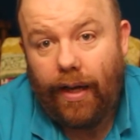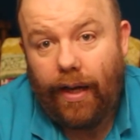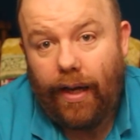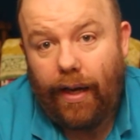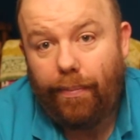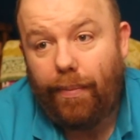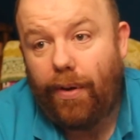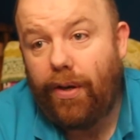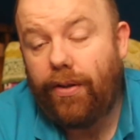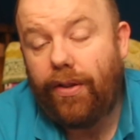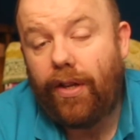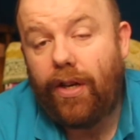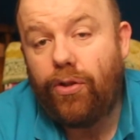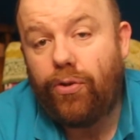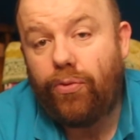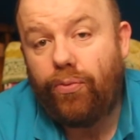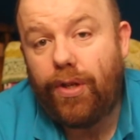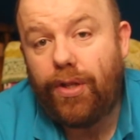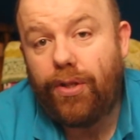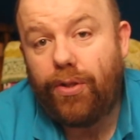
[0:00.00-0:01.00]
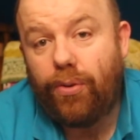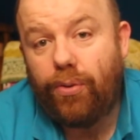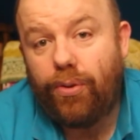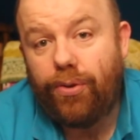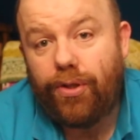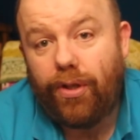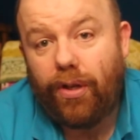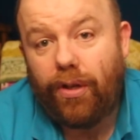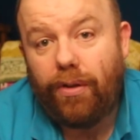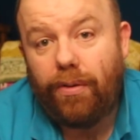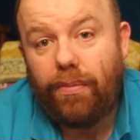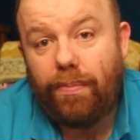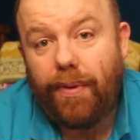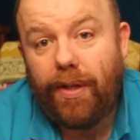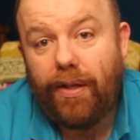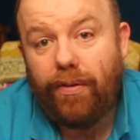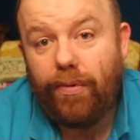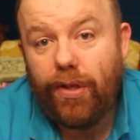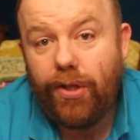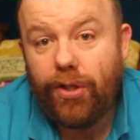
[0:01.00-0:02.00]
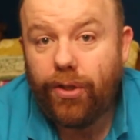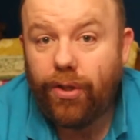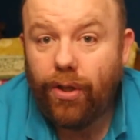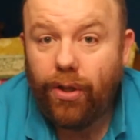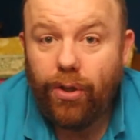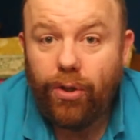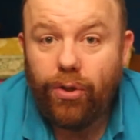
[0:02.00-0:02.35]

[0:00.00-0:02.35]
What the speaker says: And might those risks also be a risk